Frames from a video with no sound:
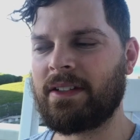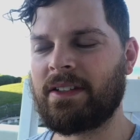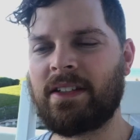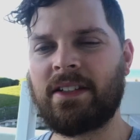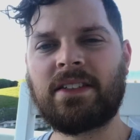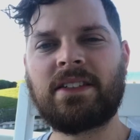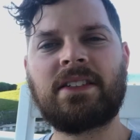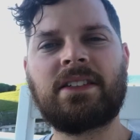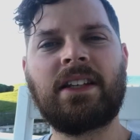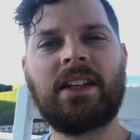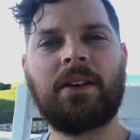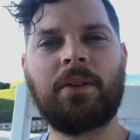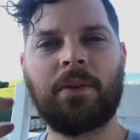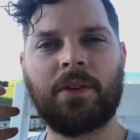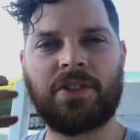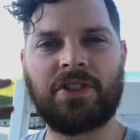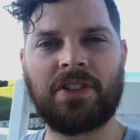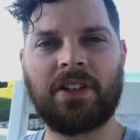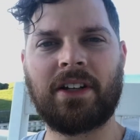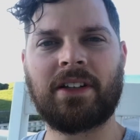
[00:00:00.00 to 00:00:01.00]

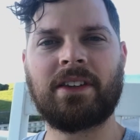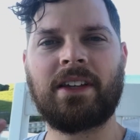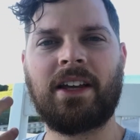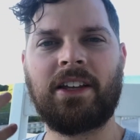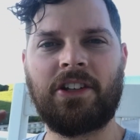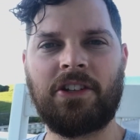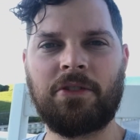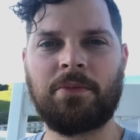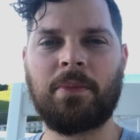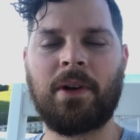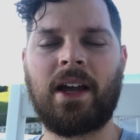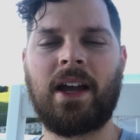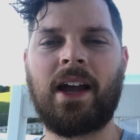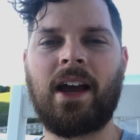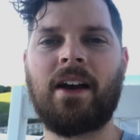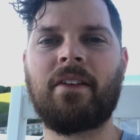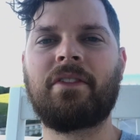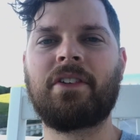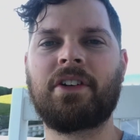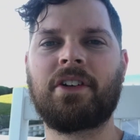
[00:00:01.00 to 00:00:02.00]
distinguishing that you might
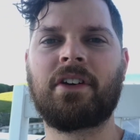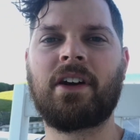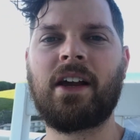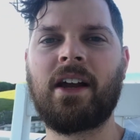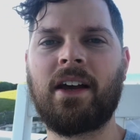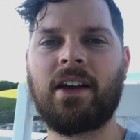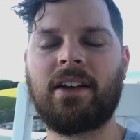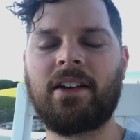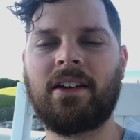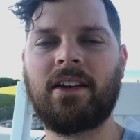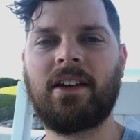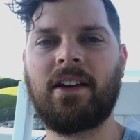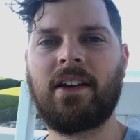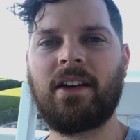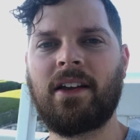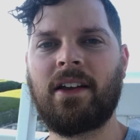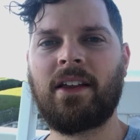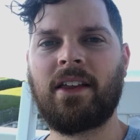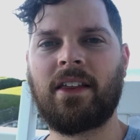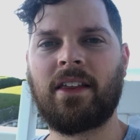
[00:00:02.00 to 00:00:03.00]
have in your head,
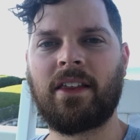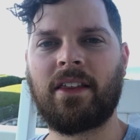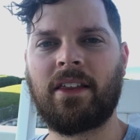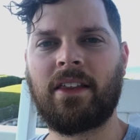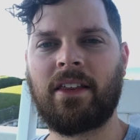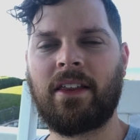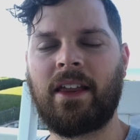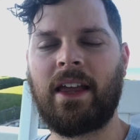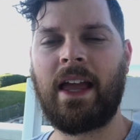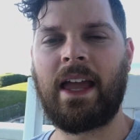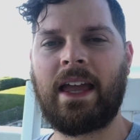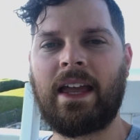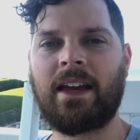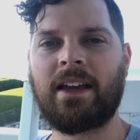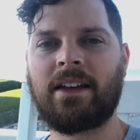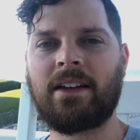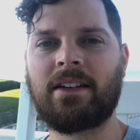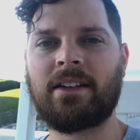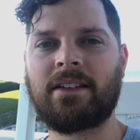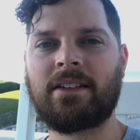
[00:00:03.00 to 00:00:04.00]

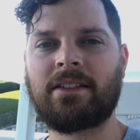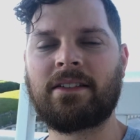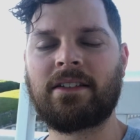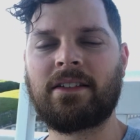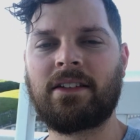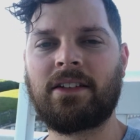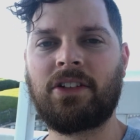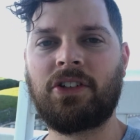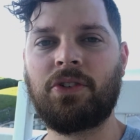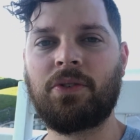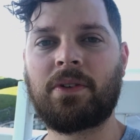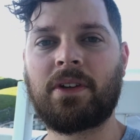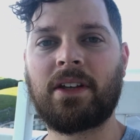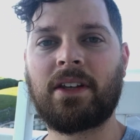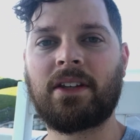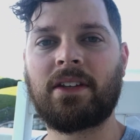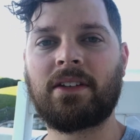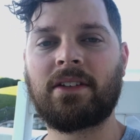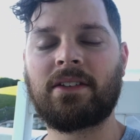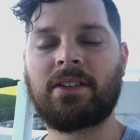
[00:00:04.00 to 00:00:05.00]
and you
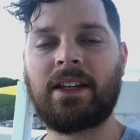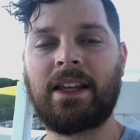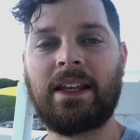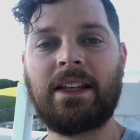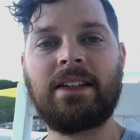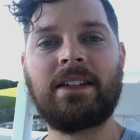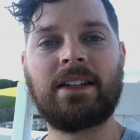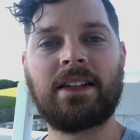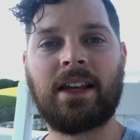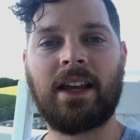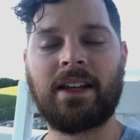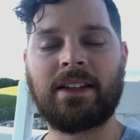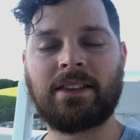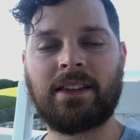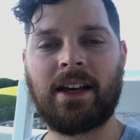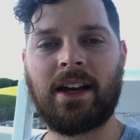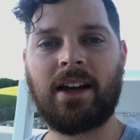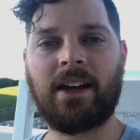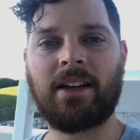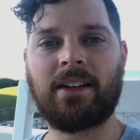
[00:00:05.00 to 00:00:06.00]
can
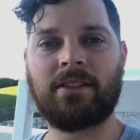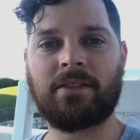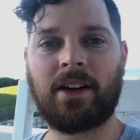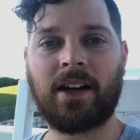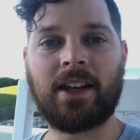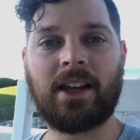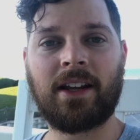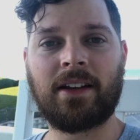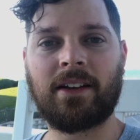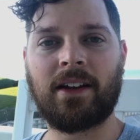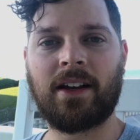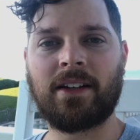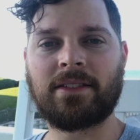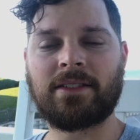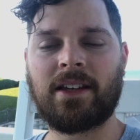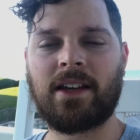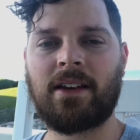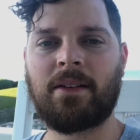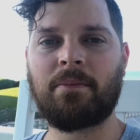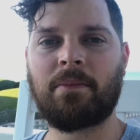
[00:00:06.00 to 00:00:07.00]
indicate that and
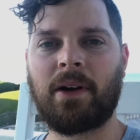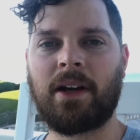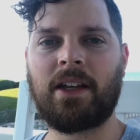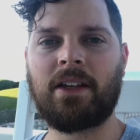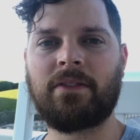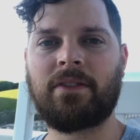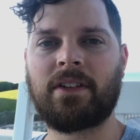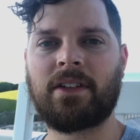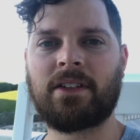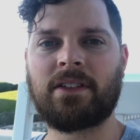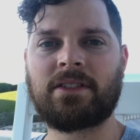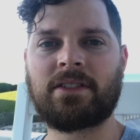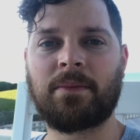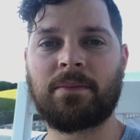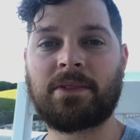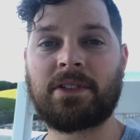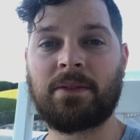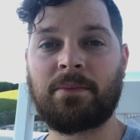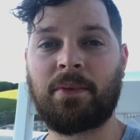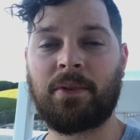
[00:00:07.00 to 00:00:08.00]
recognize that by even
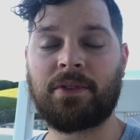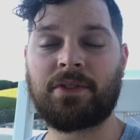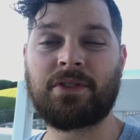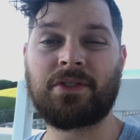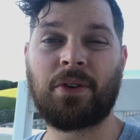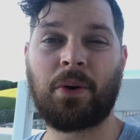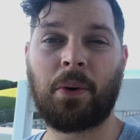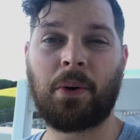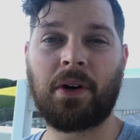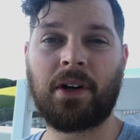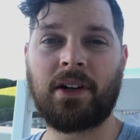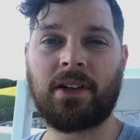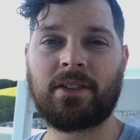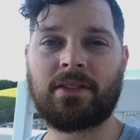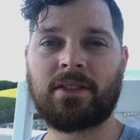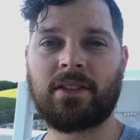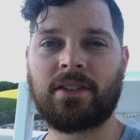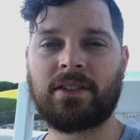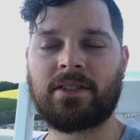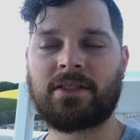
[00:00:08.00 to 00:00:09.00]
some simple
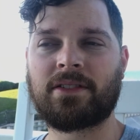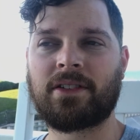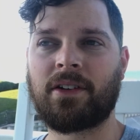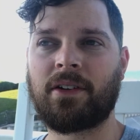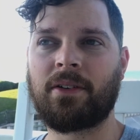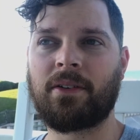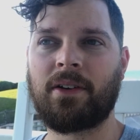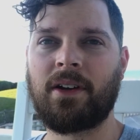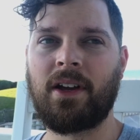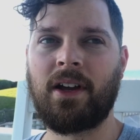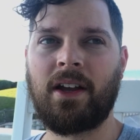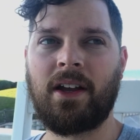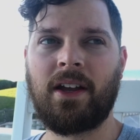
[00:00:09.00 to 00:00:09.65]
stories. And so,